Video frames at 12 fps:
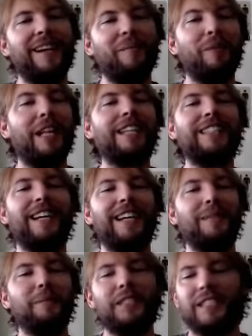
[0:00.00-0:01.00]
block
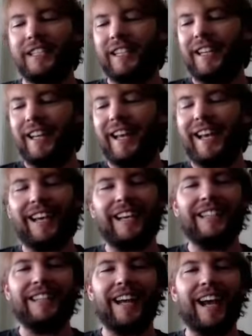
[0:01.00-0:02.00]
times
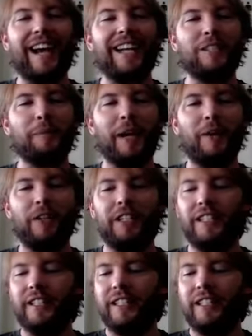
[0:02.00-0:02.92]
and hash power